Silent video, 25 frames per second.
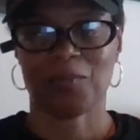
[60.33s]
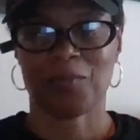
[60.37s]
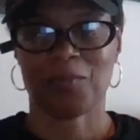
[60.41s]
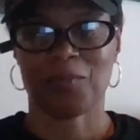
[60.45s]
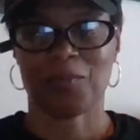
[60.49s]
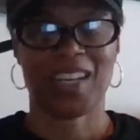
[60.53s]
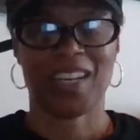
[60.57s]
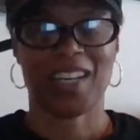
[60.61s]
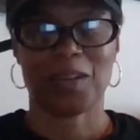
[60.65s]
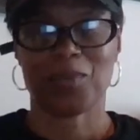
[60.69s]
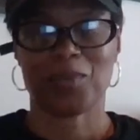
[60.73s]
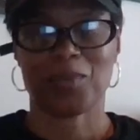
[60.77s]
My
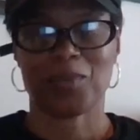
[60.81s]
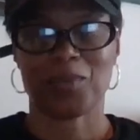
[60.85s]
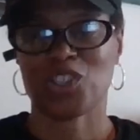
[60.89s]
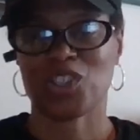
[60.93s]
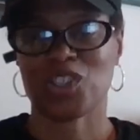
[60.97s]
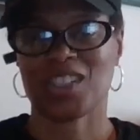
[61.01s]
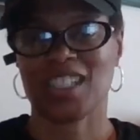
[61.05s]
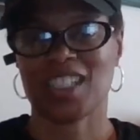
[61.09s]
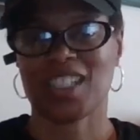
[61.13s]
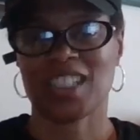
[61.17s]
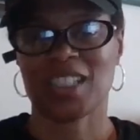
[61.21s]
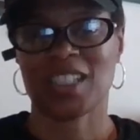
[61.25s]
name is
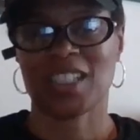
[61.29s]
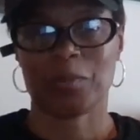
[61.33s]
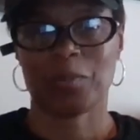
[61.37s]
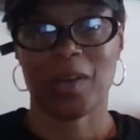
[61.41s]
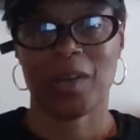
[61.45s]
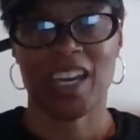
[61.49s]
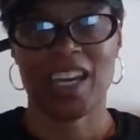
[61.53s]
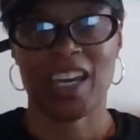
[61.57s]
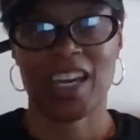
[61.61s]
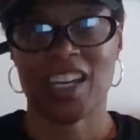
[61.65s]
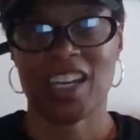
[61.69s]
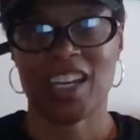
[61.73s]
Jeniece
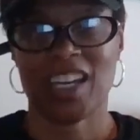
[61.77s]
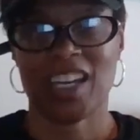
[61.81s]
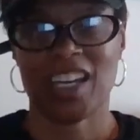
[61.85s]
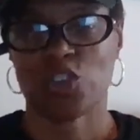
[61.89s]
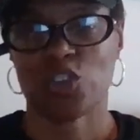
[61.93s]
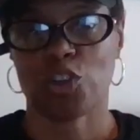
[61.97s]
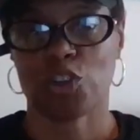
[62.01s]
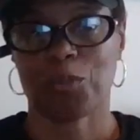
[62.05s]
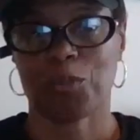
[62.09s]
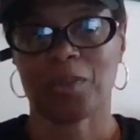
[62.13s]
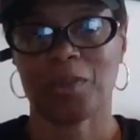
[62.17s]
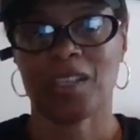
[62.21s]
Page,
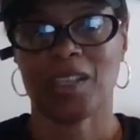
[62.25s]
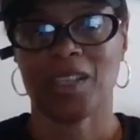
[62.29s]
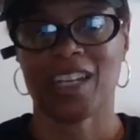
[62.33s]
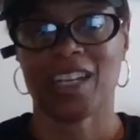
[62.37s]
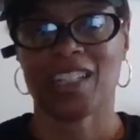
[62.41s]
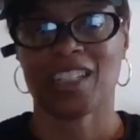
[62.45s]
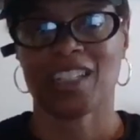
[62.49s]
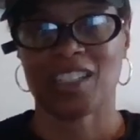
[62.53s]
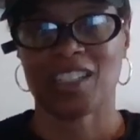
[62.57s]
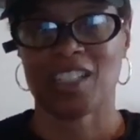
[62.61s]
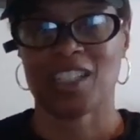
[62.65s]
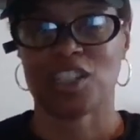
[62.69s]
your
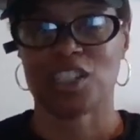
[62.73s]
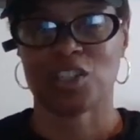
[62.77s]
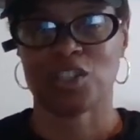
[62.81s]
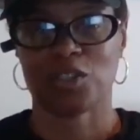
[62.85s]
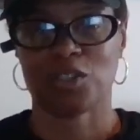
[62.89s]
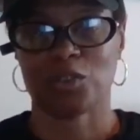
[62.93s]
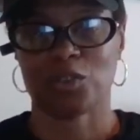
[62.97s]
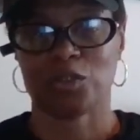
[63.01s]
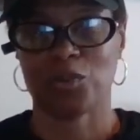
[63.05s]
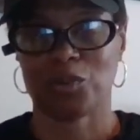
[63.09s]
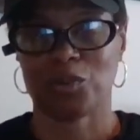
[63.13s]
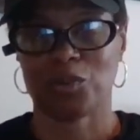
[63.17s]
PhD
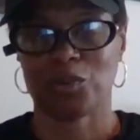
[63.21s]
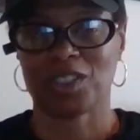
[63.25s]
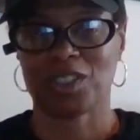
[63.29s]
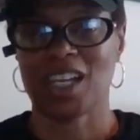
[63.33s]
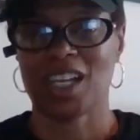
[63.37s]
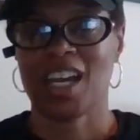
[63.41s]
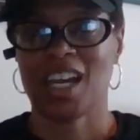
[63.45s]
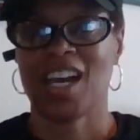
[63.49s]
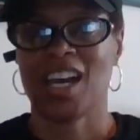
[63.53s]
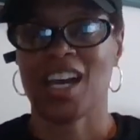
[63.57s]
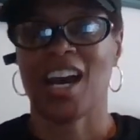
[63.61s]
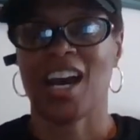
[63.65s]
student.
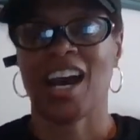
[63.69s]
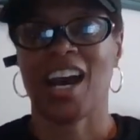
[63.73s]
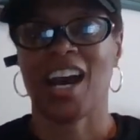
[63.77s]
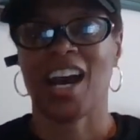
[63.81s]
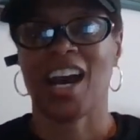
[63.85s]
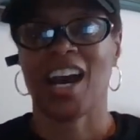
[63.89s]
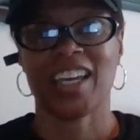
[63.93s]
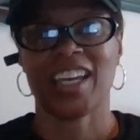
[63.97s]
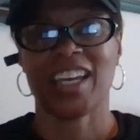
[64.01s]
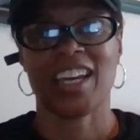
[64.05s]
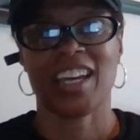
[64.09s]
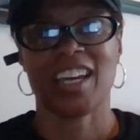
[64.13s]

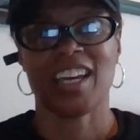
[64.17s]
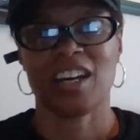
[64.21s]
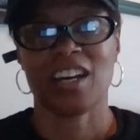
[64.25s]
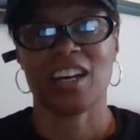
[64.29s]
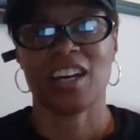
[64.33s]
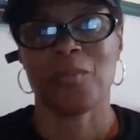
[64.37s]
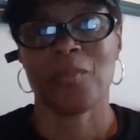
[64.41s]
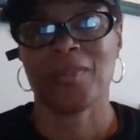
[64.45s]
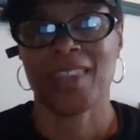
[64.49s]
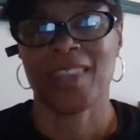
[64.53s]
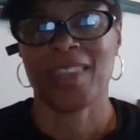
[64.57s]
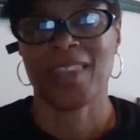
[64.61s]
I
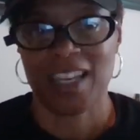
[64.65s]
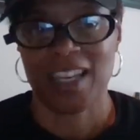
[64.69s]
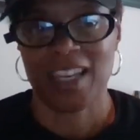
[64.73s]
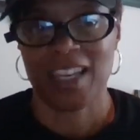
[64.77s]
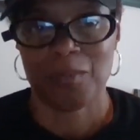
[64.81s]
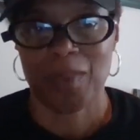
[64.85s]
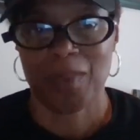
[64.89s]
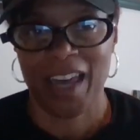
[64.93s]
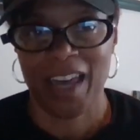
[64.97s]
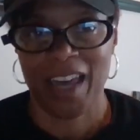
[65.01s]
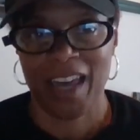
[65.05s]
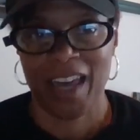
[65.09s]
am the
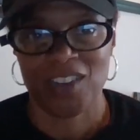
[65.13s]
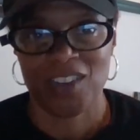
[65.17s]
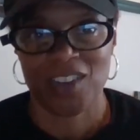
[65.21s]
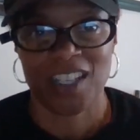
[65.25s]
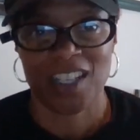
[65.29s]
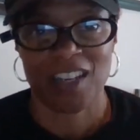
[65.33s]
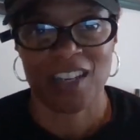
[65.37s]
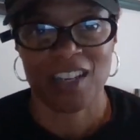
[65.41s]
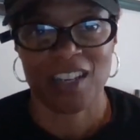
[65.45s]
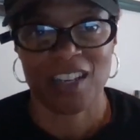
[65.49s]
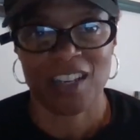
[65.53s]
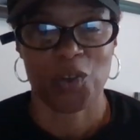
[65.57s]
Black
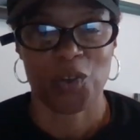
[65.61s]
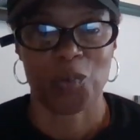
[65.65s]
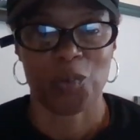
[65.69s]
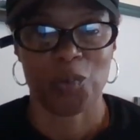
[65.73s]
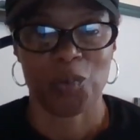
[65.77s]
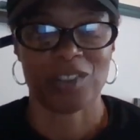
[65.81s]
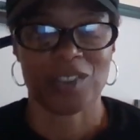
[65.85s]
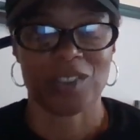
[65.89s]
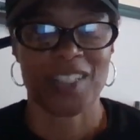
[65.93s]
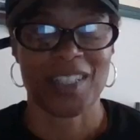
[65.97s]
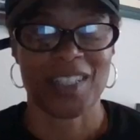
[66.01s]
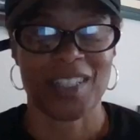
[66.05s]
Vegan Health and
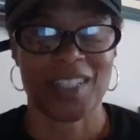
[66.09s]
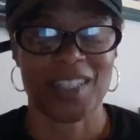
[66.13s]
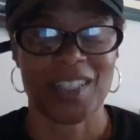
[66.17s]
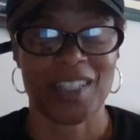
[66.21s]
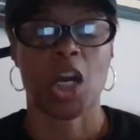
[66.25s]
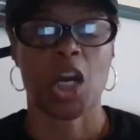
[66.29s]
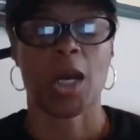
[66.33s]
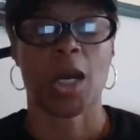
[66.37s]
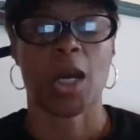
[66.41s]
Wellness